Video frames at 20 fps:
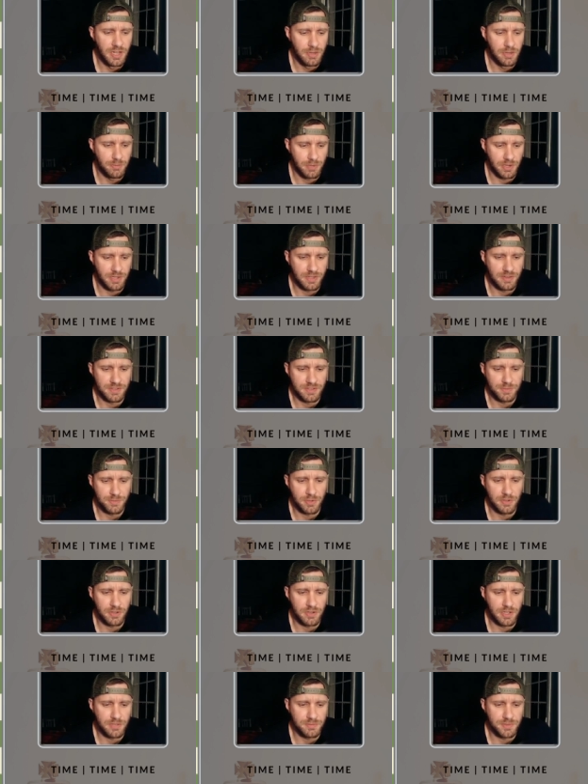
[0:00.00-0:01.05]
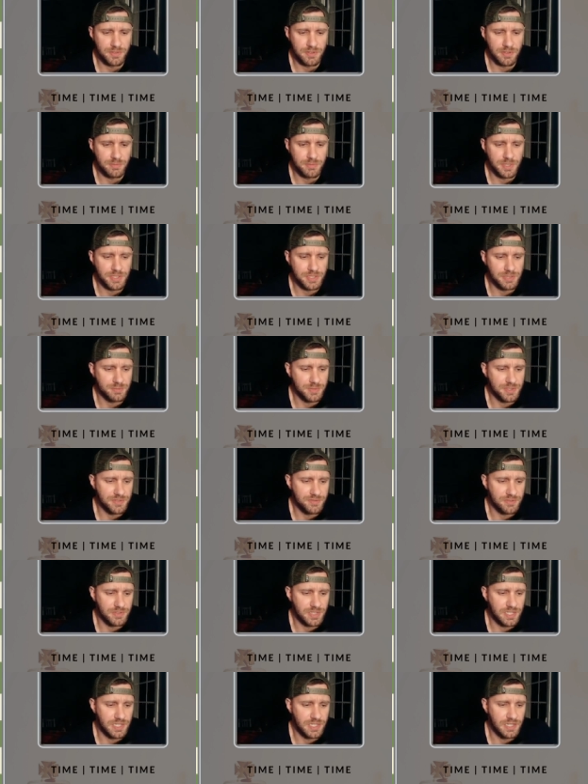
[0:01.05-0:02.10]
bringing this pawn up so the bishop is
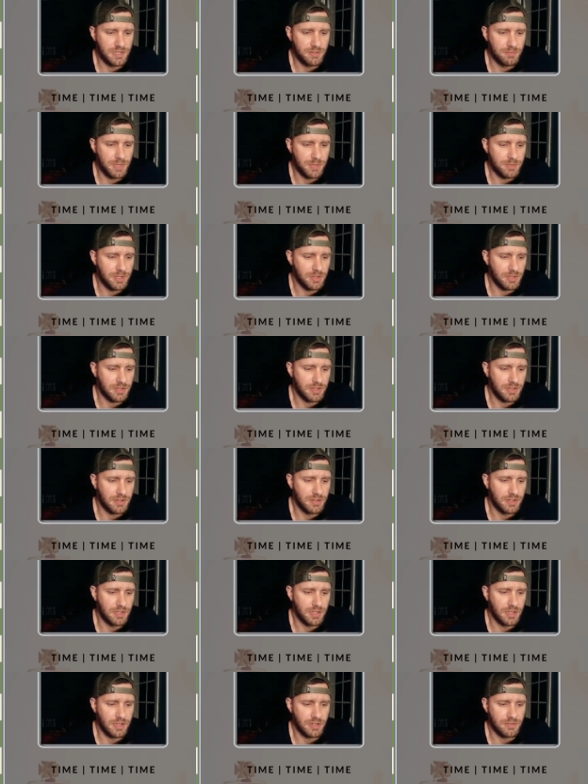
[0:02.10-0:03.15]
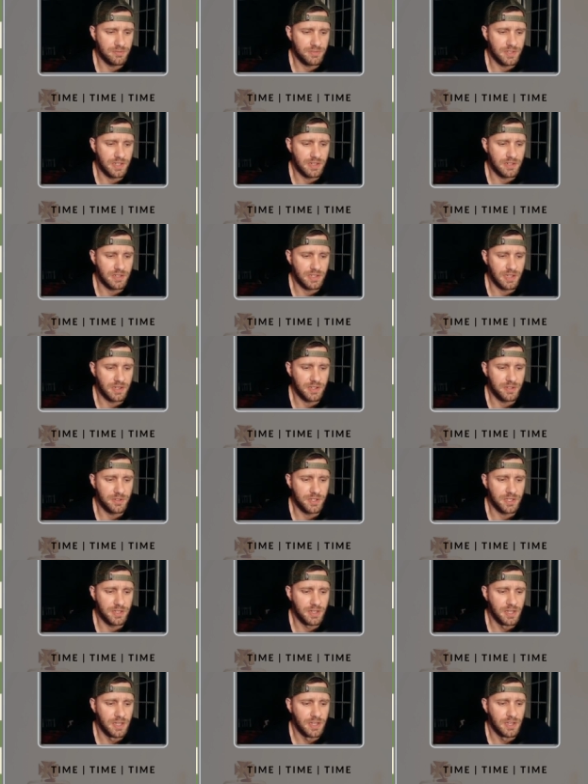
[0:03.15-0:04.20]
freed, maybe I'll uh, fianchetto
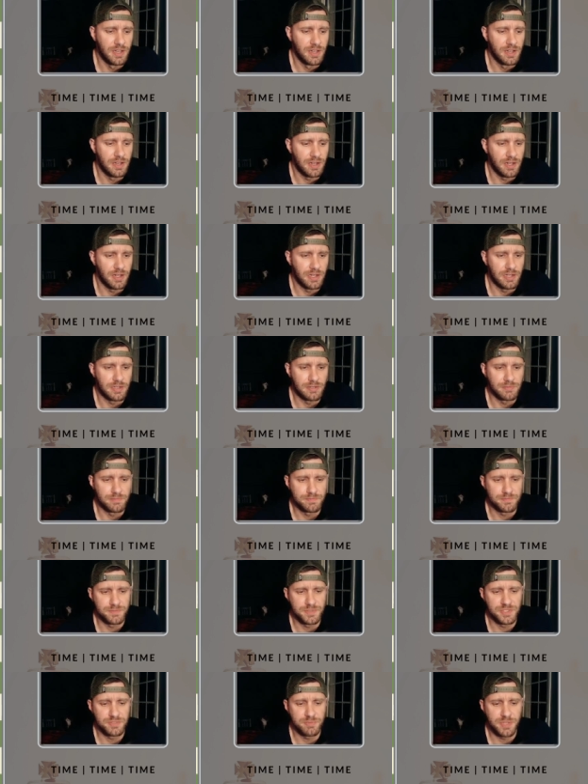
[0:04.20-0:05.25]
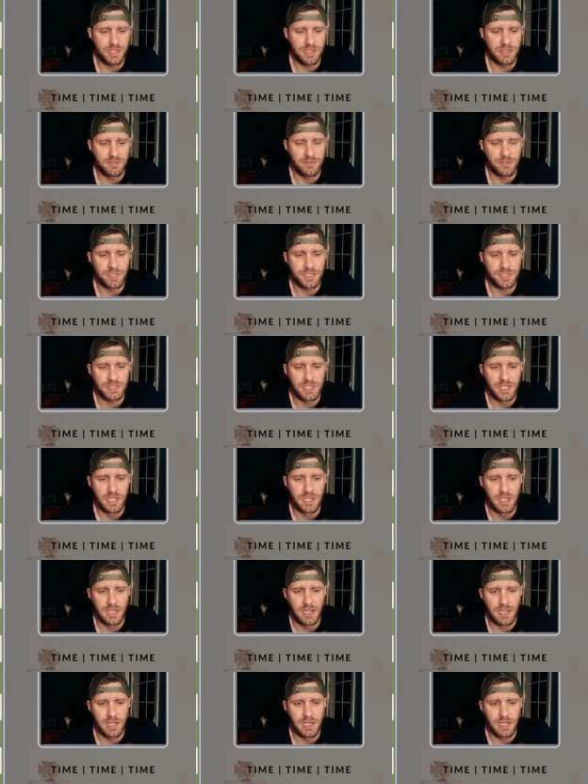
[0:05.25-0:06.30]
it. Um, speaking of which,
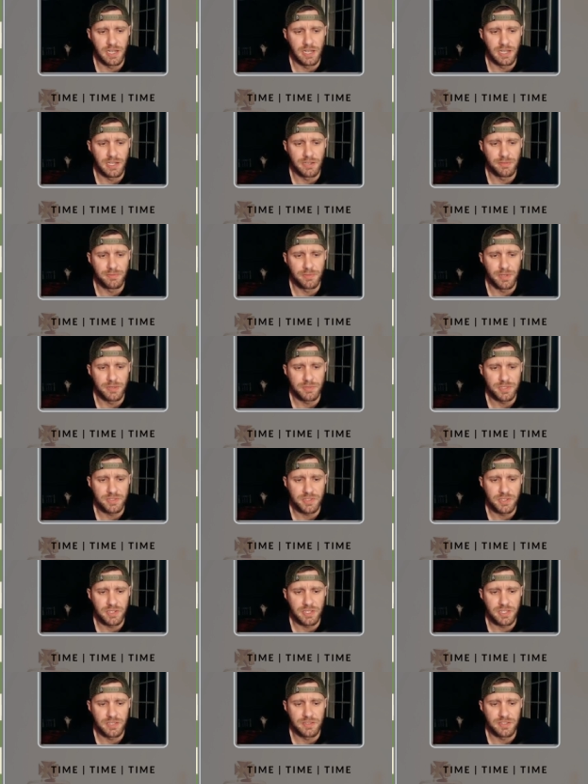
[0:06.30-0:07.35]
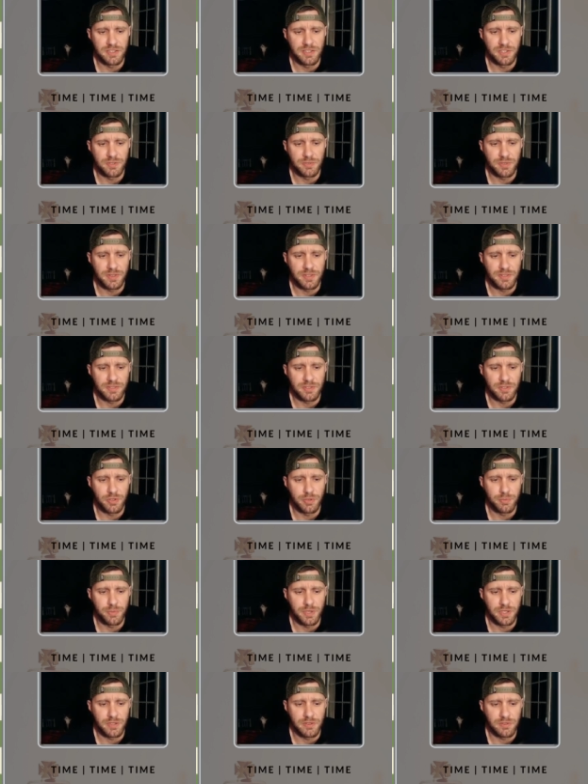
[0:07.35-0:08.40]
um, I'm just going to continue with this
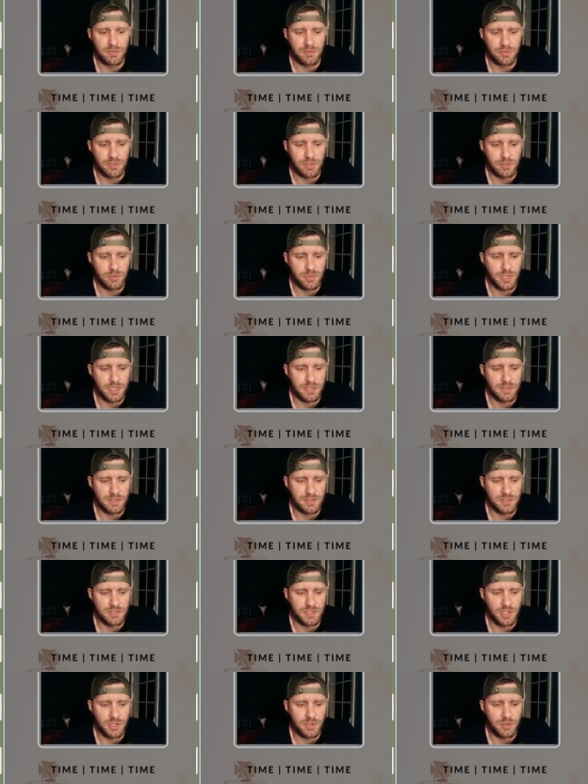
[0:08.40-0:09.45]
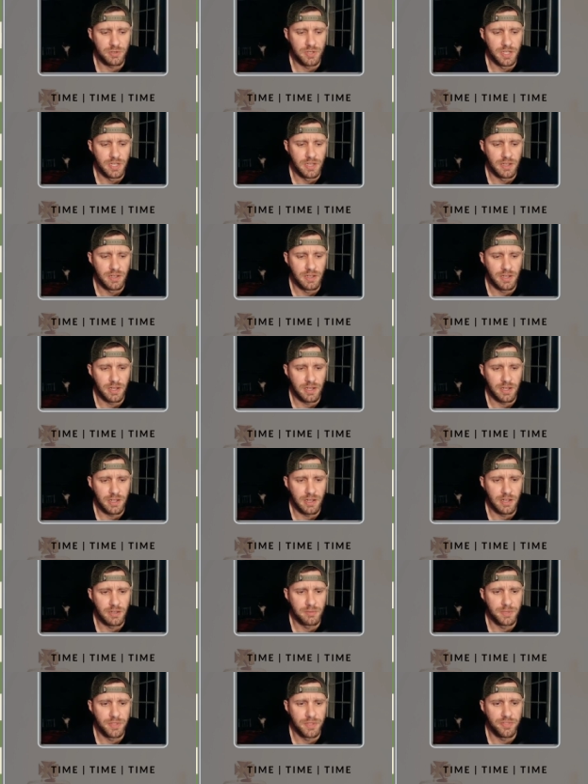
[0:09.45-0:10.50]
opening real quick to show a
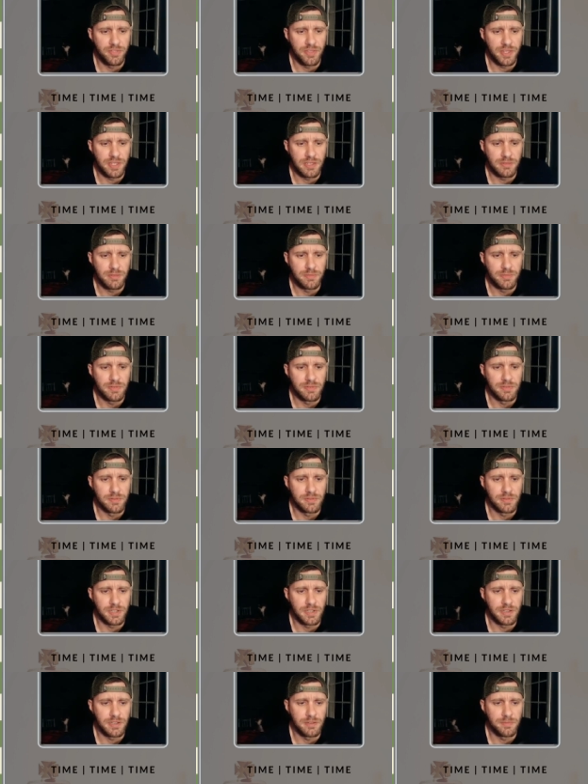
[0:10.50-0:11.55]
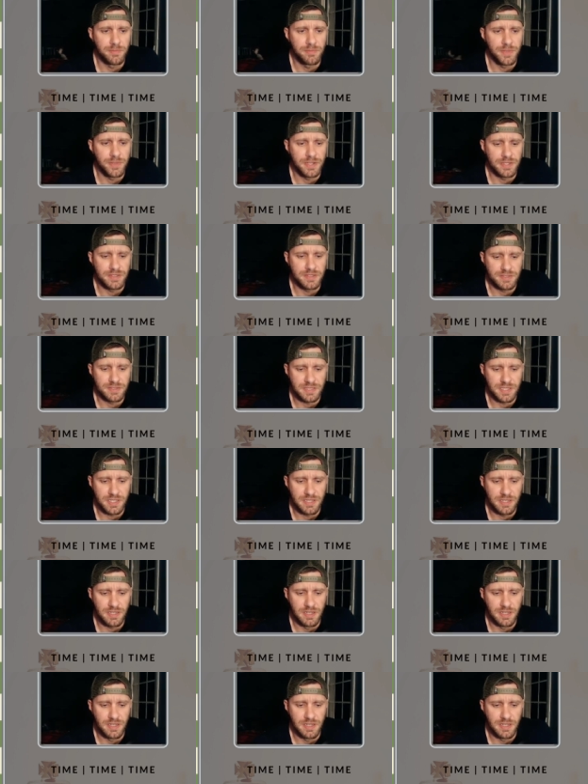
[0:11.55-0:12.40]
common theme um, that I see